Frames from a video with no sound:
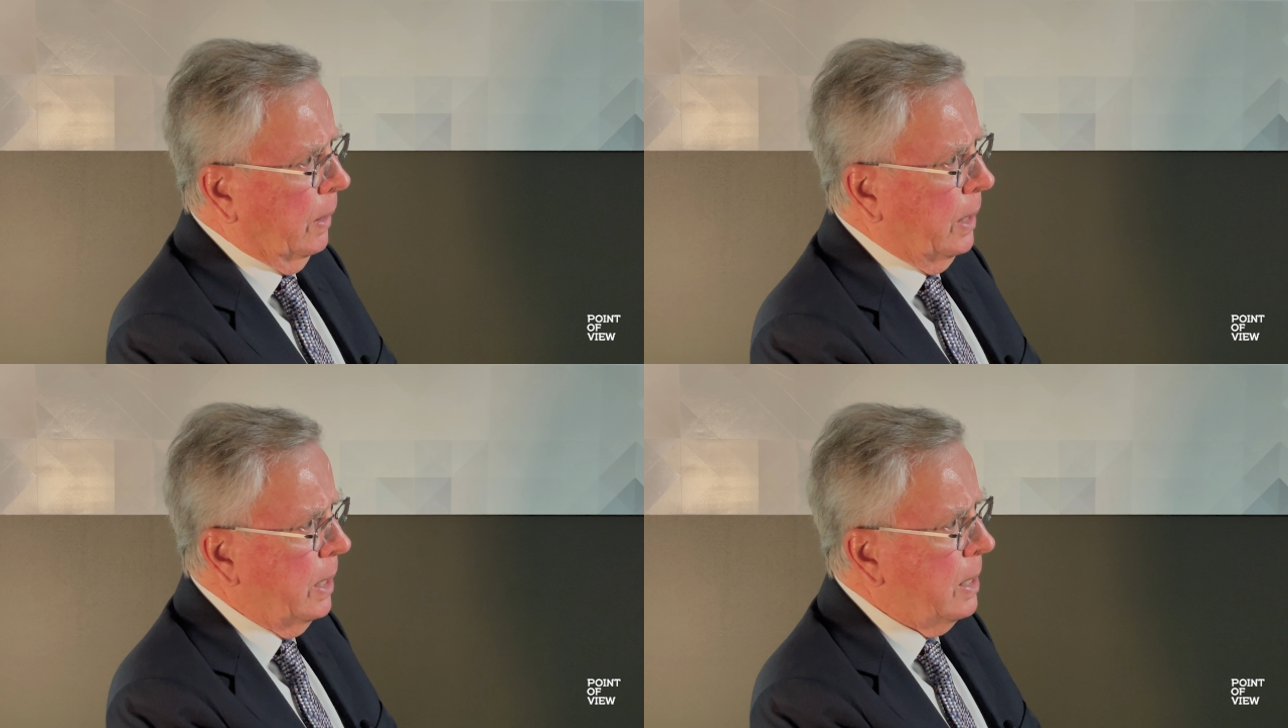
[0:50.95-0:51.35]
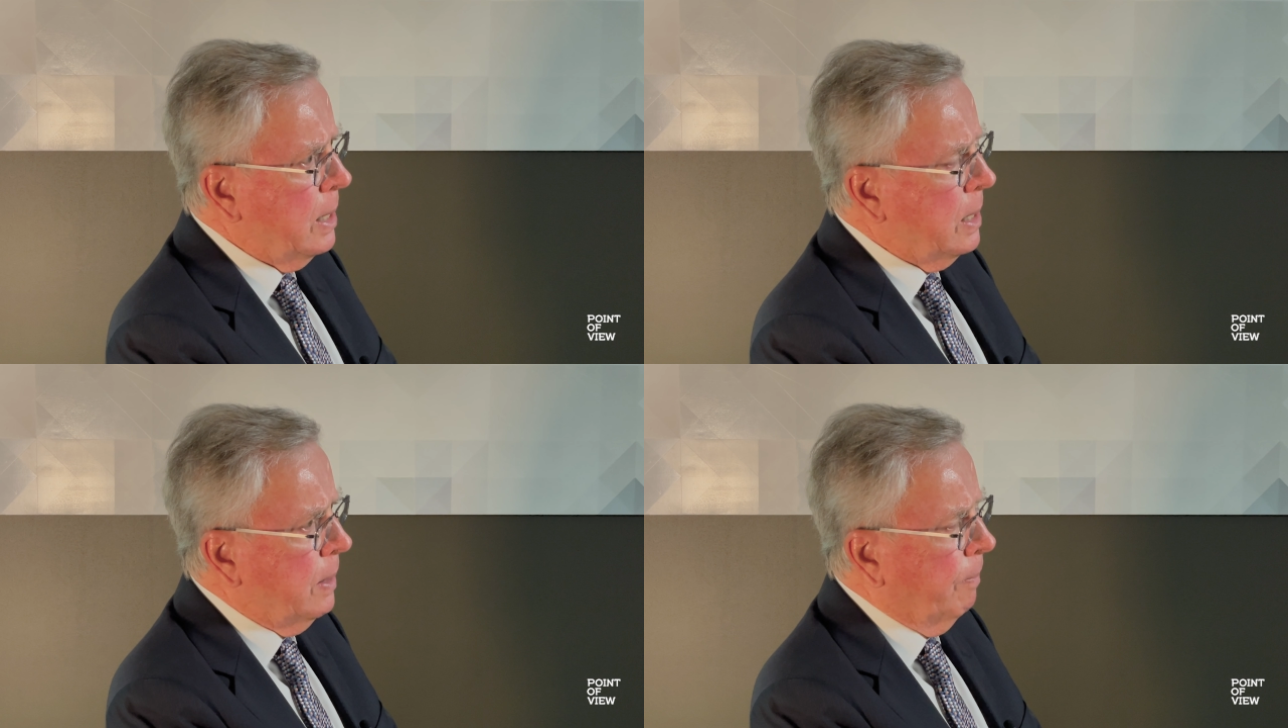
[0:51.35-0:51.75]

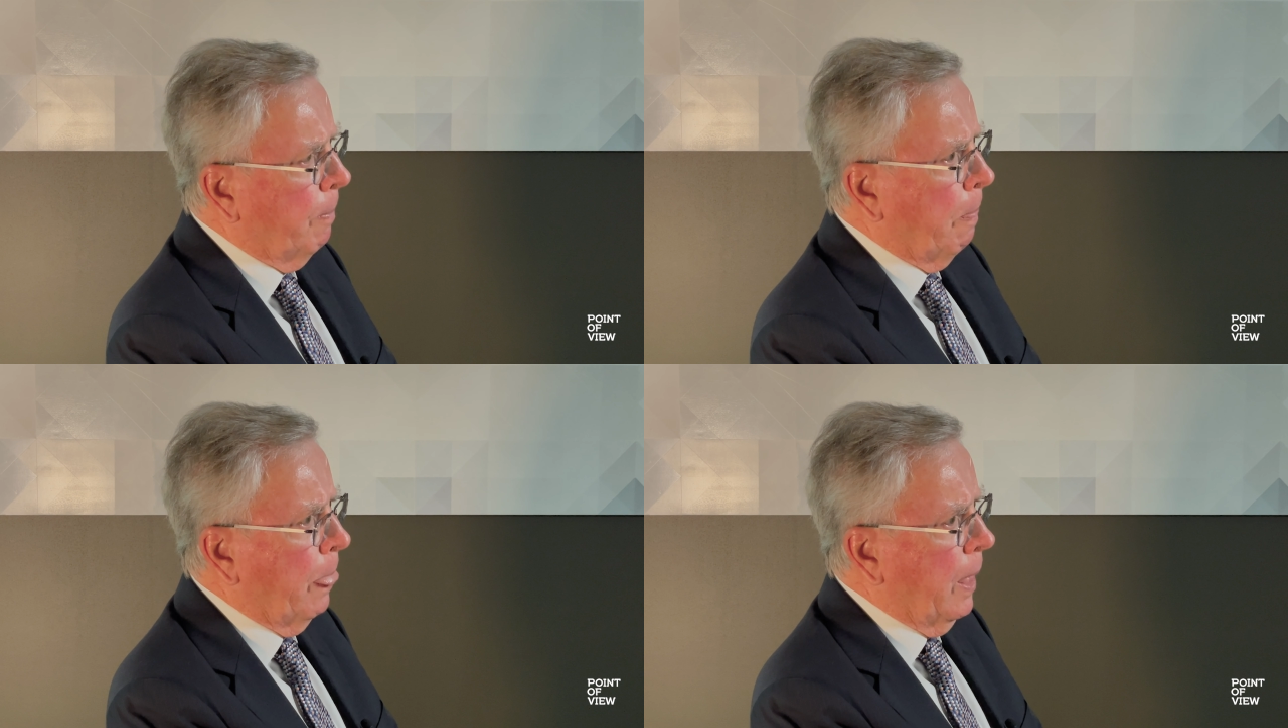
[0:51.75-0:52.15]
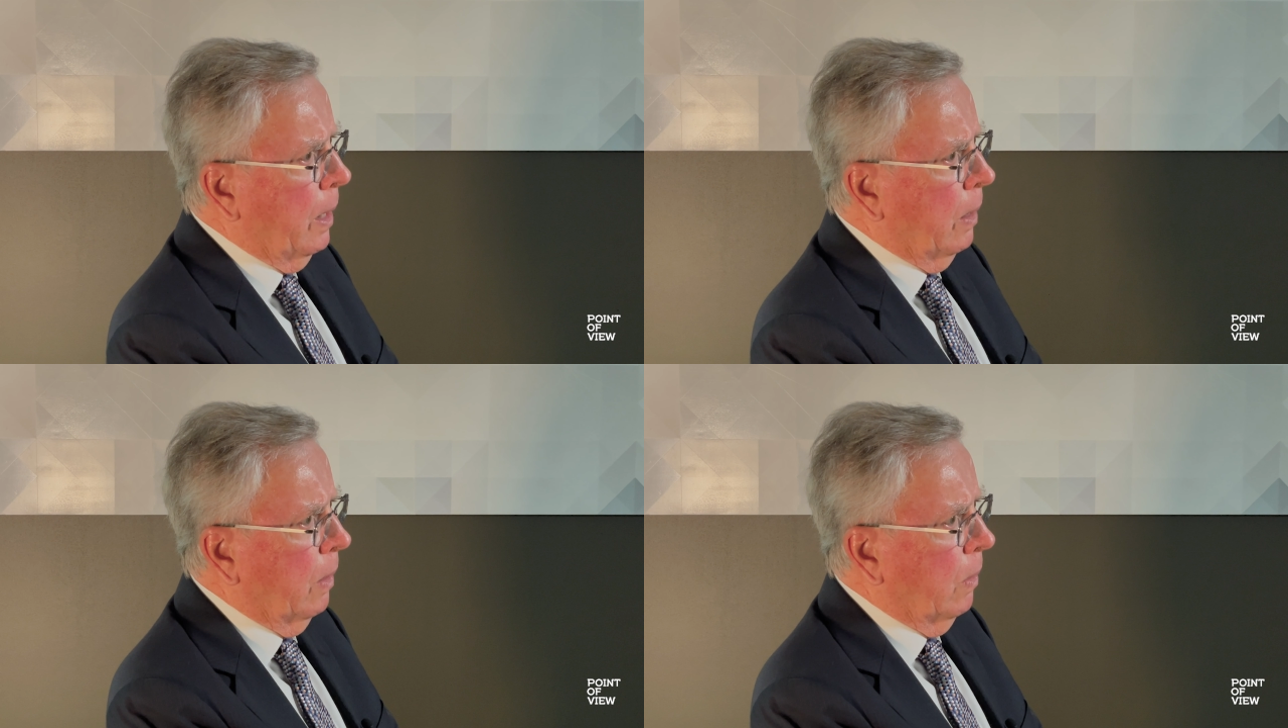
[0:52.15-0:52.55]
he
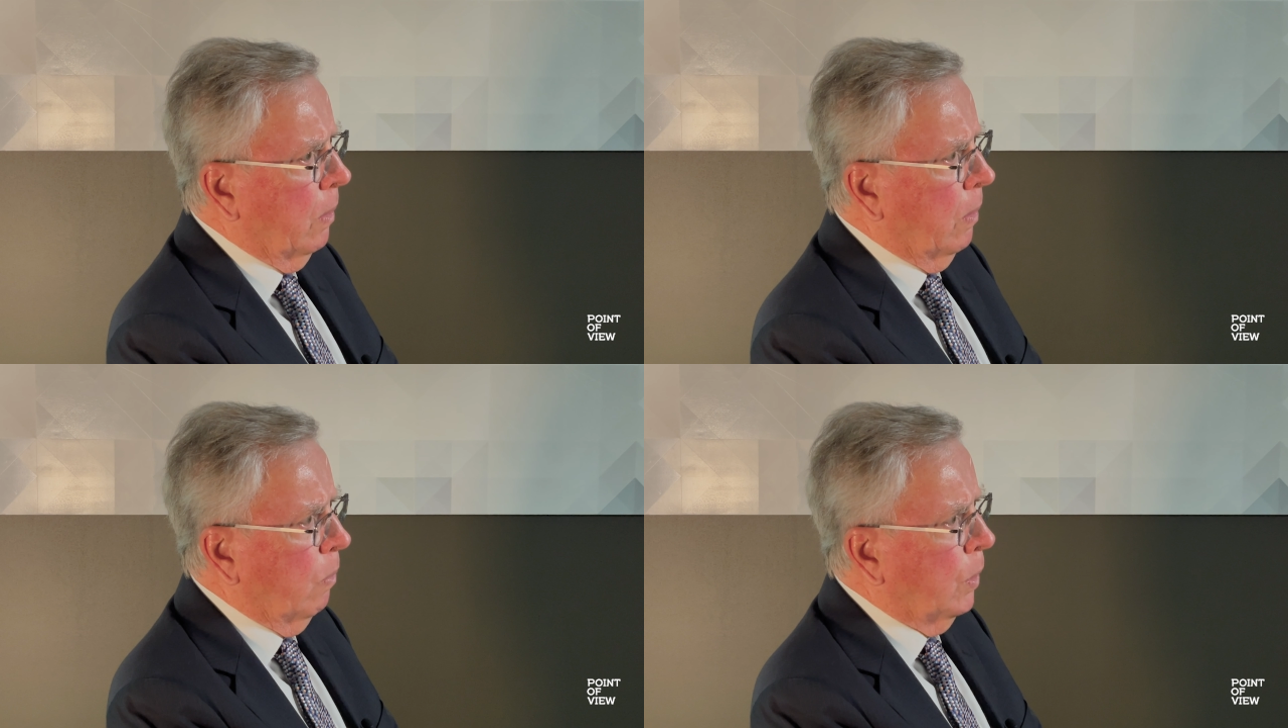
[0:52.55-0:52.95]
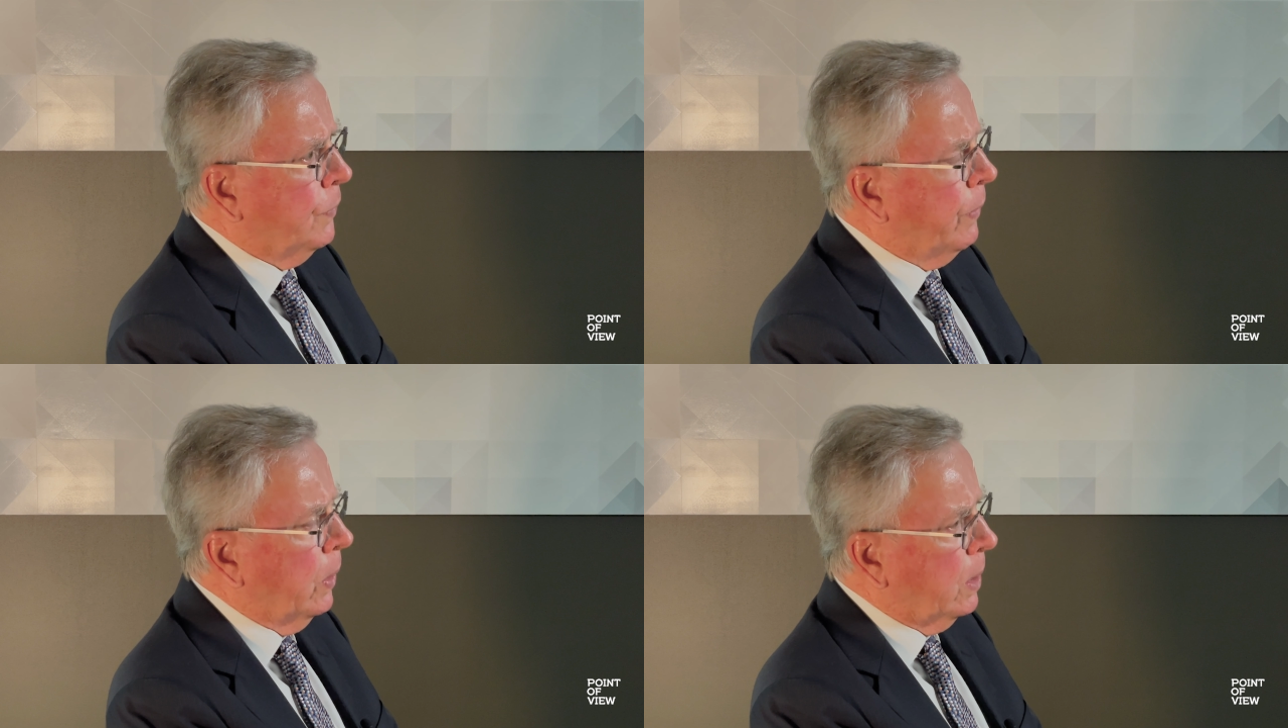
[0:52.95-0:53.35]
was
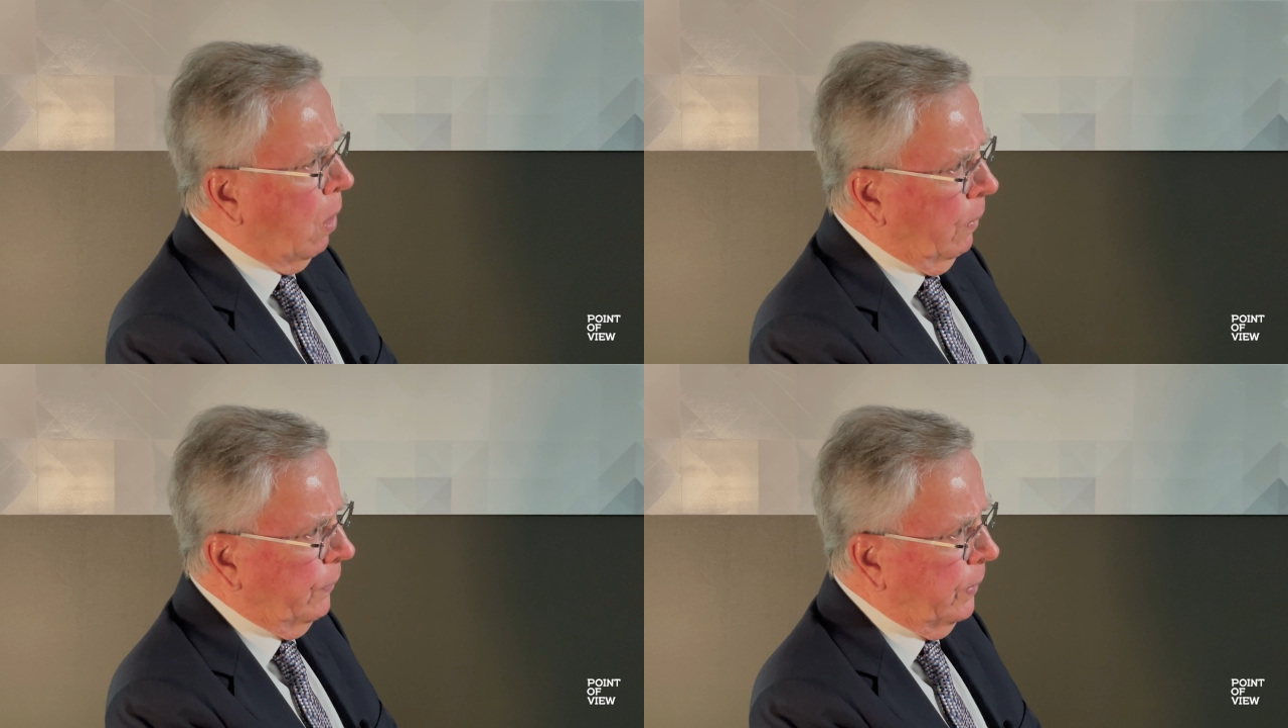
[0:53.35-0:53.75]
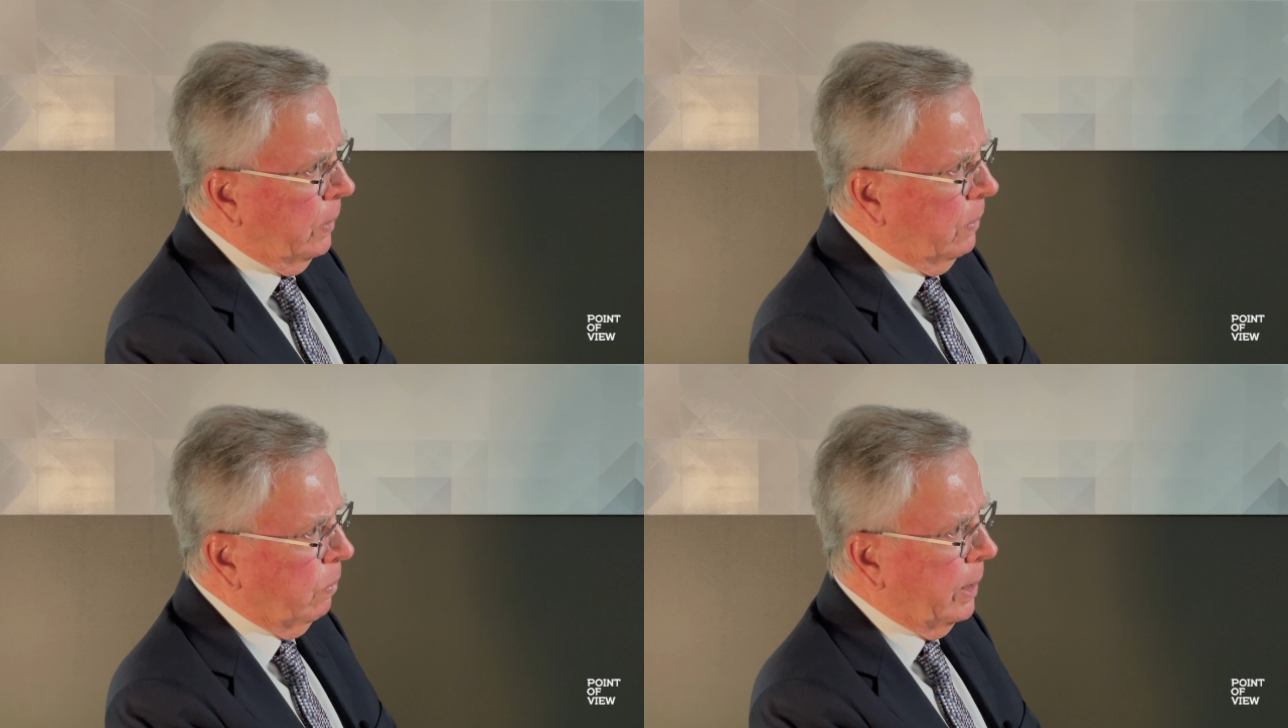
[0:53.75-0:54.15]
very
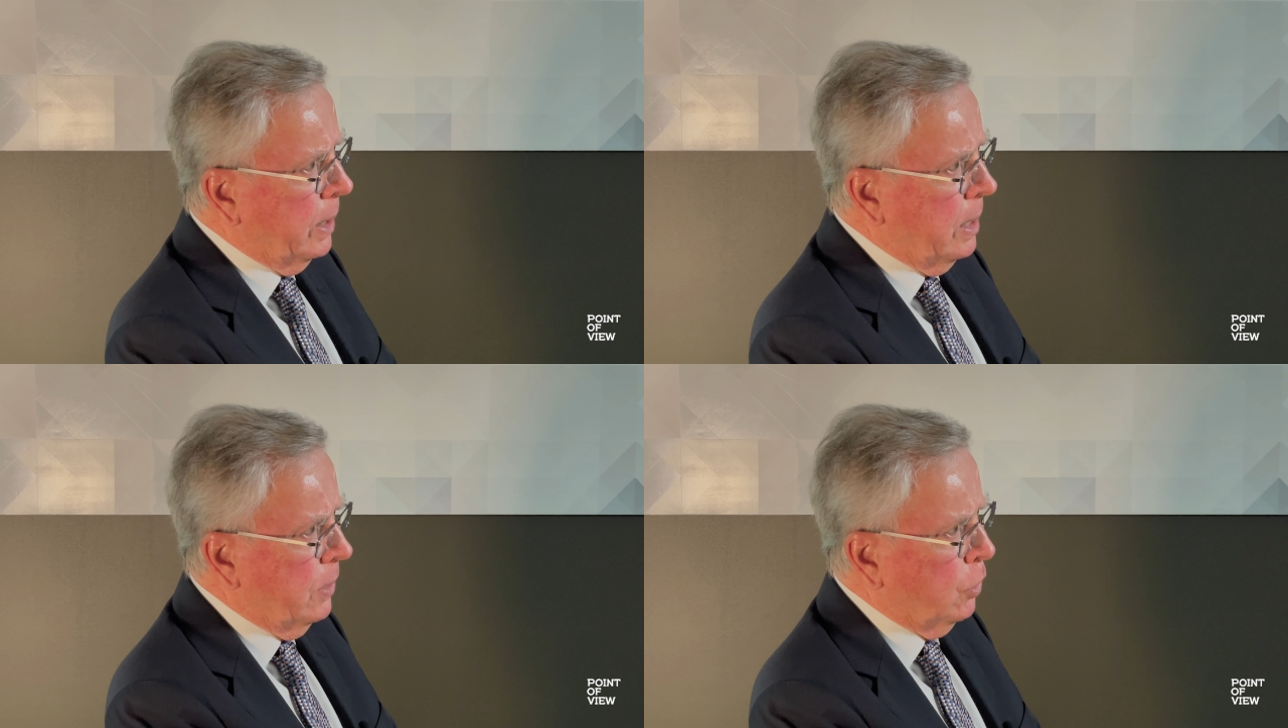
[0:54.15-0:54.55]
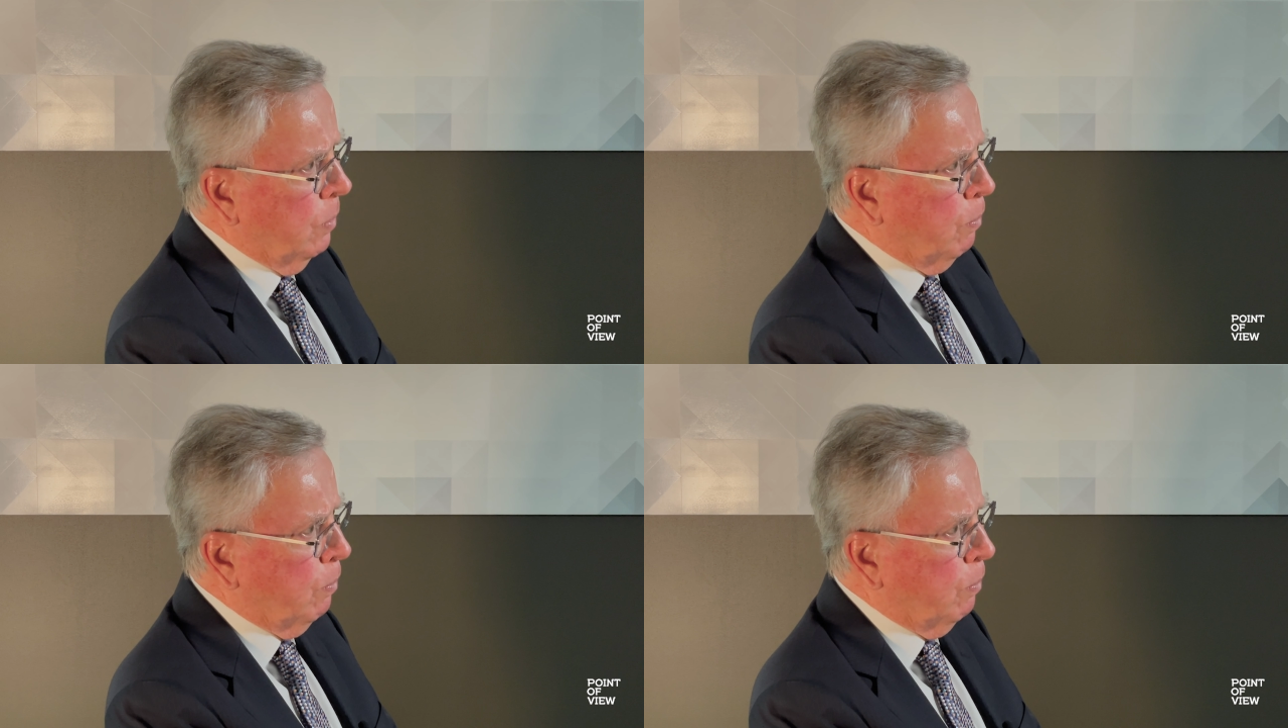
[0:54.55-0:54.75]
confident when he issued